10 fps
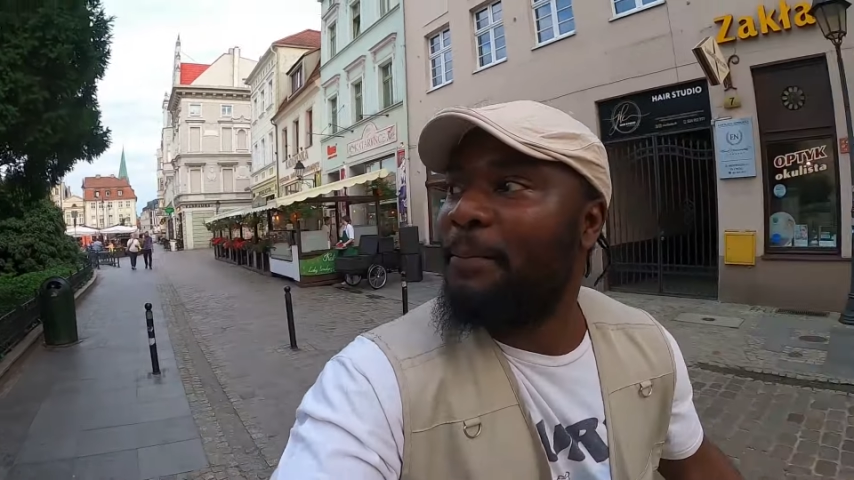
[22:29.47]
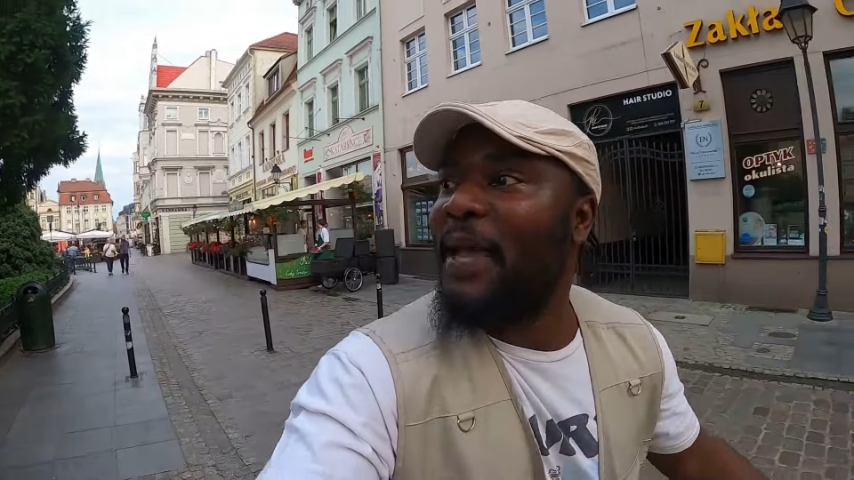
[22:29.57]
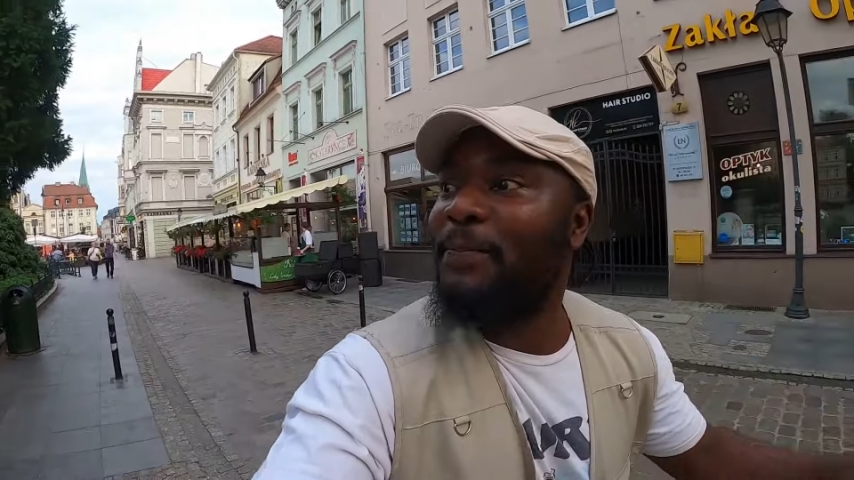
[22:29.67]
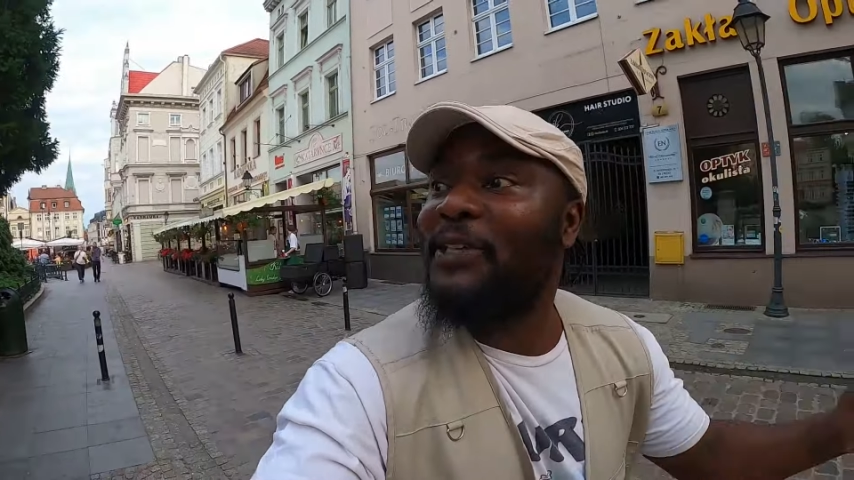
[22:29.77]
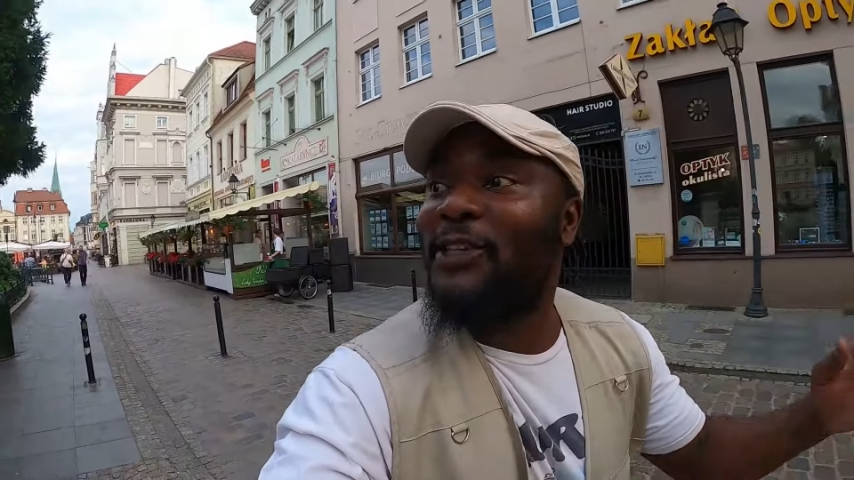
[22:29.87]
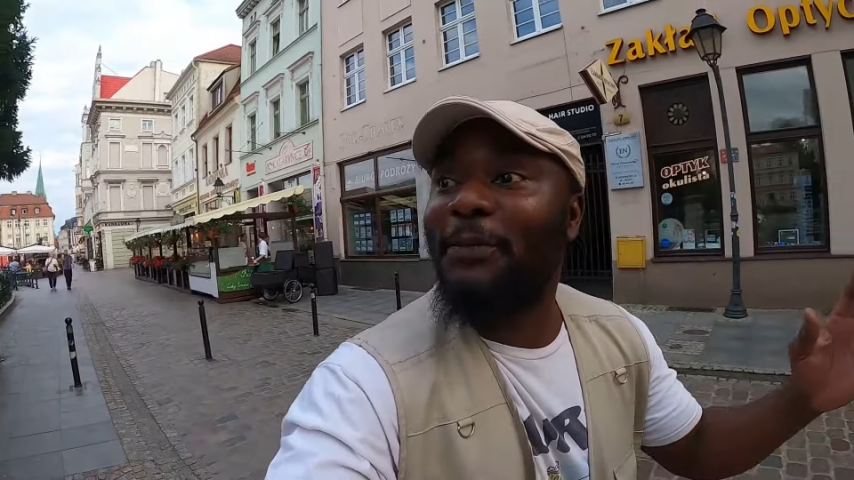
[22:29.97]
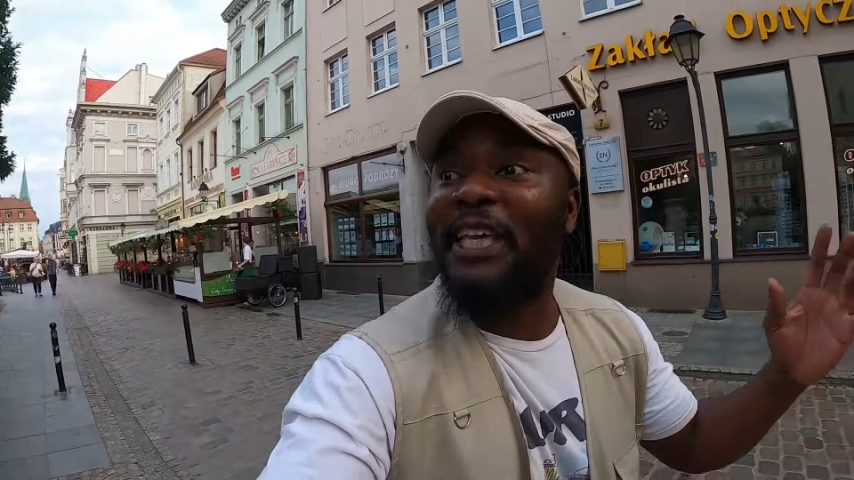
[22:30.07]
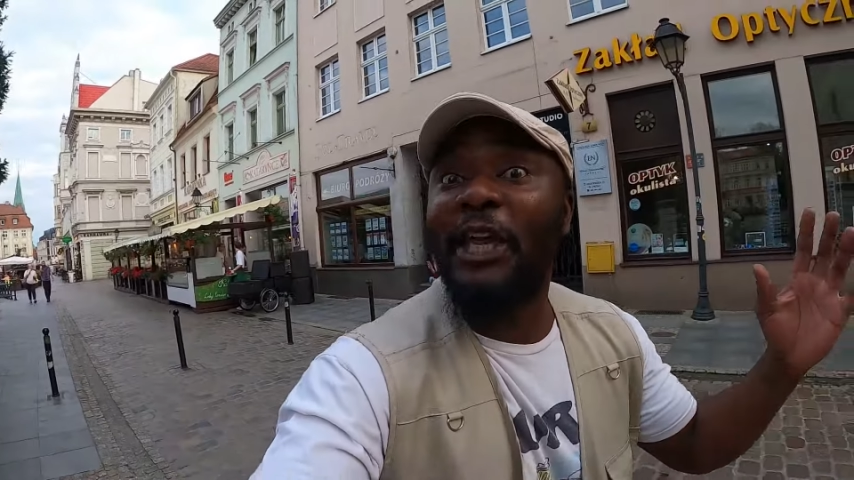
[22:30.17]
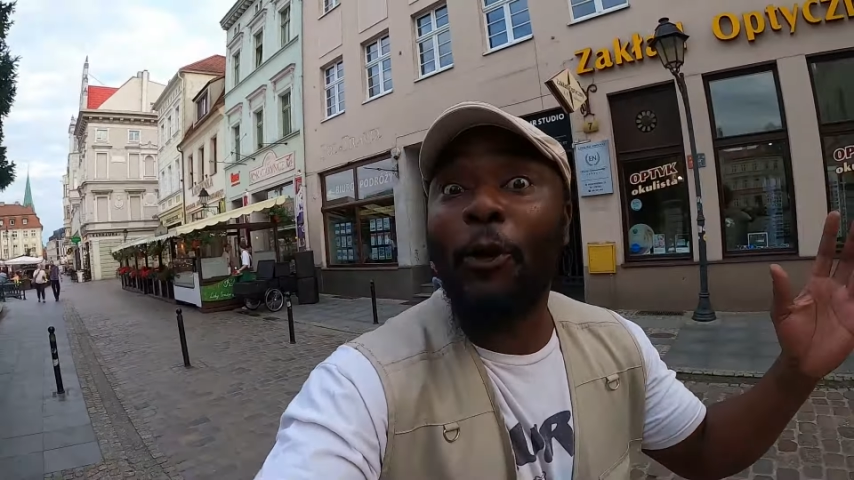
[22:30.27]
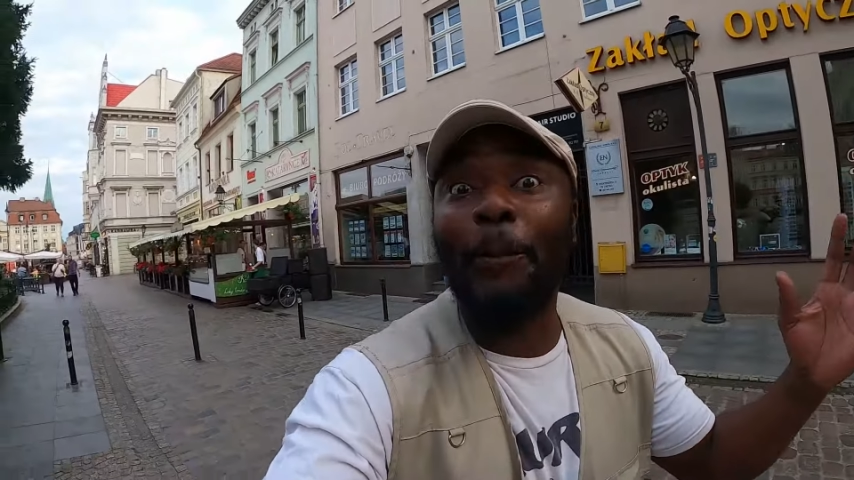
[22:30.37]
Maybe
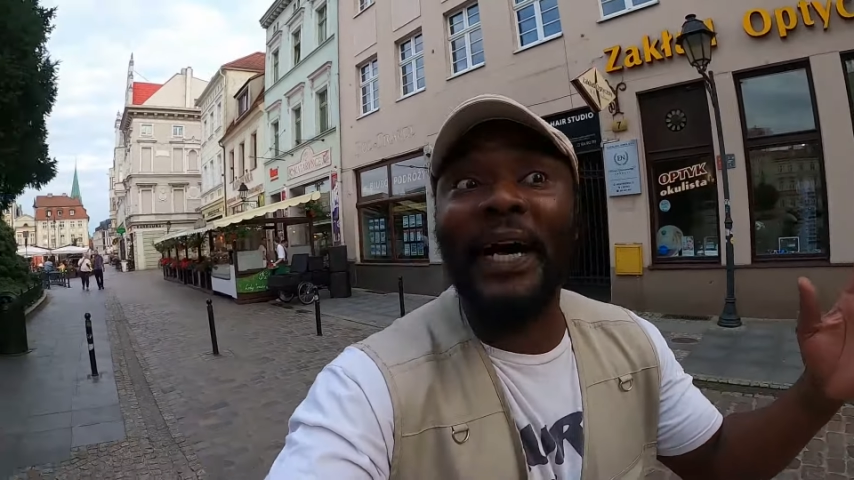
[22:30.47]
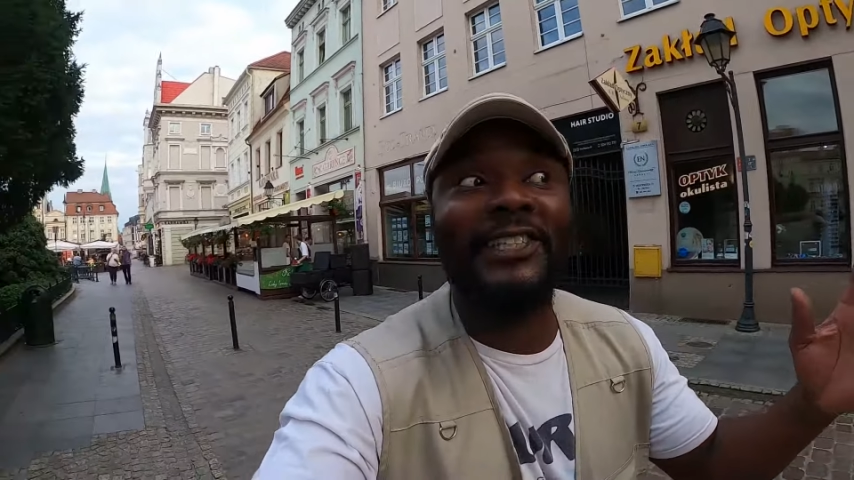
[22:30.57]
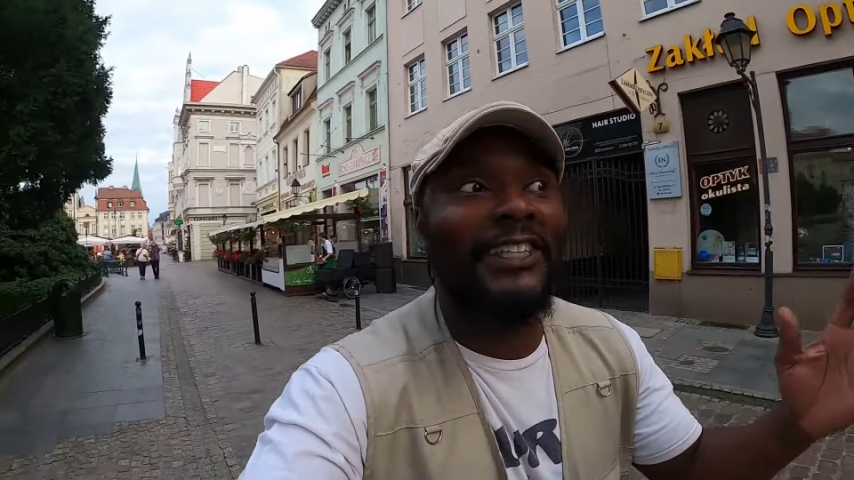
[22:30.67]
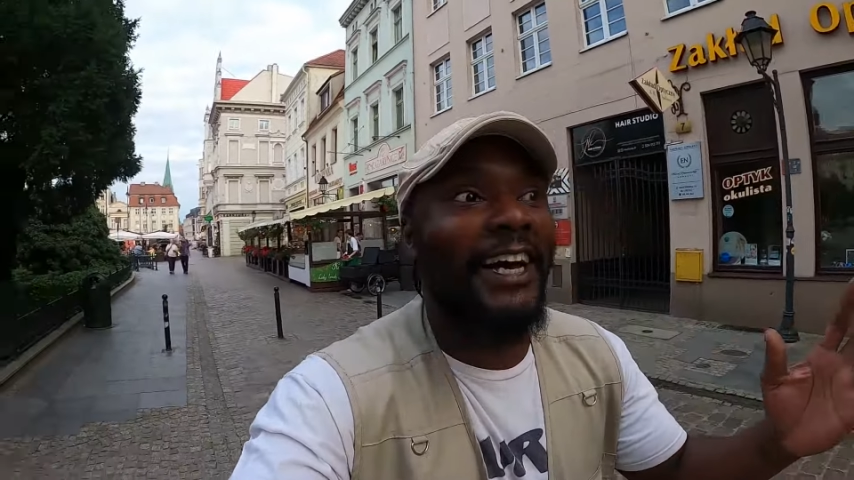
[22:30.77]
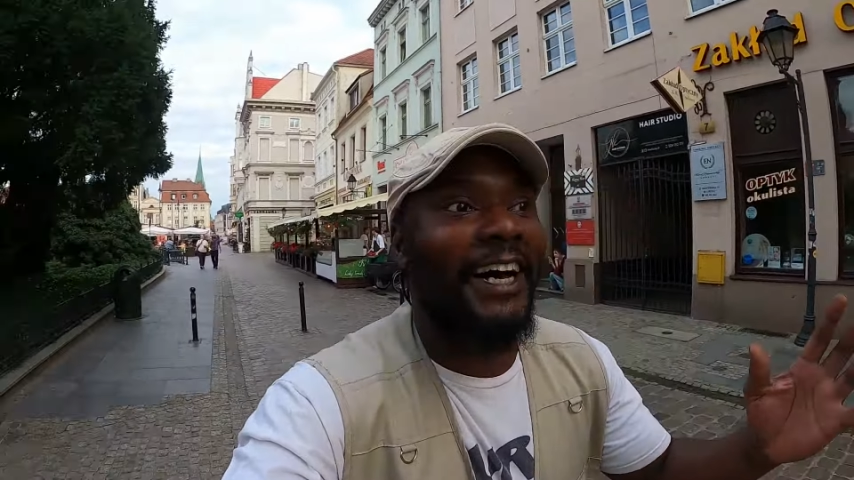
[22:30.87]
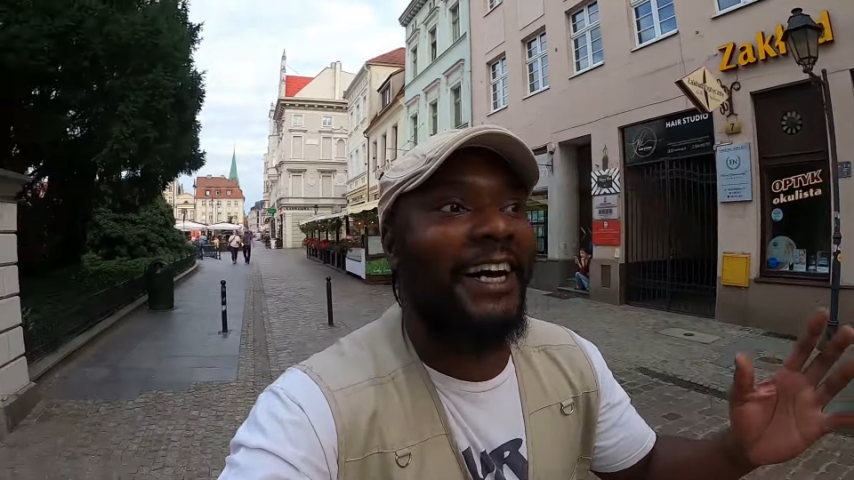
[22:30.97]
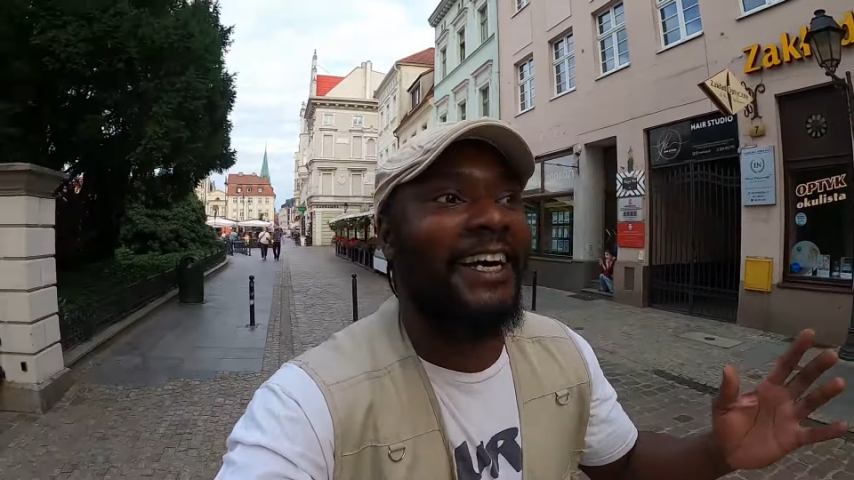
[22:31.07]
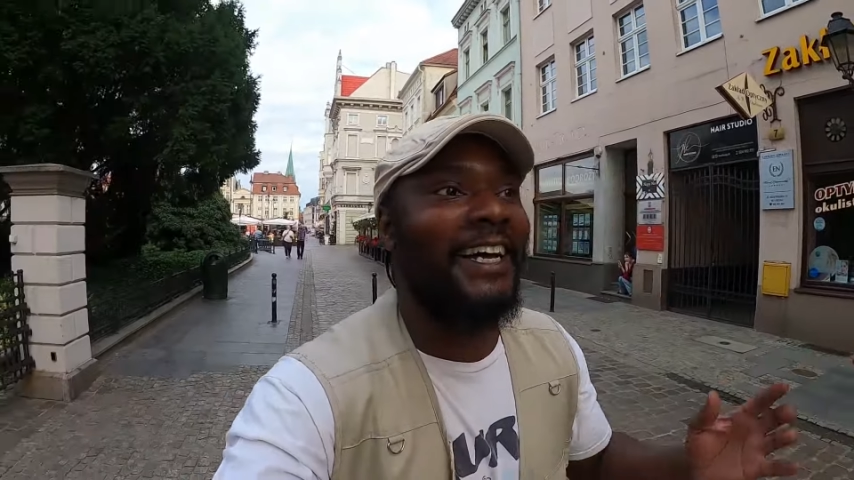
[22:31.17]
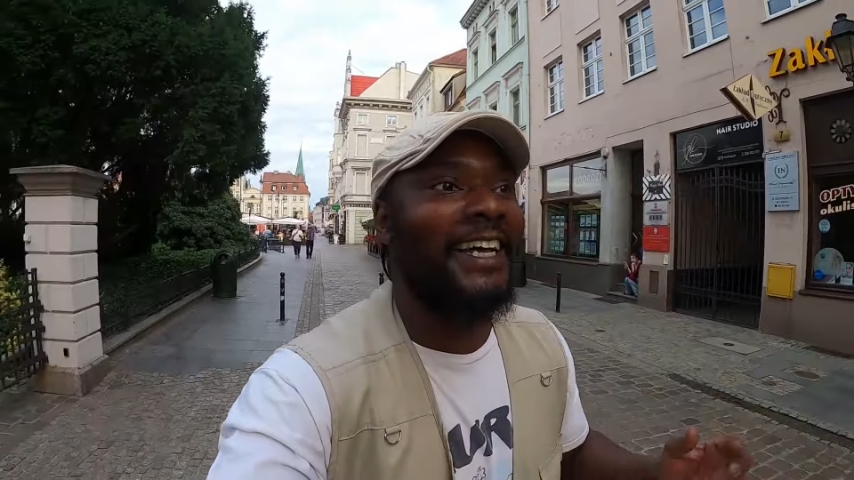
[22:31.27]
some kielbasa.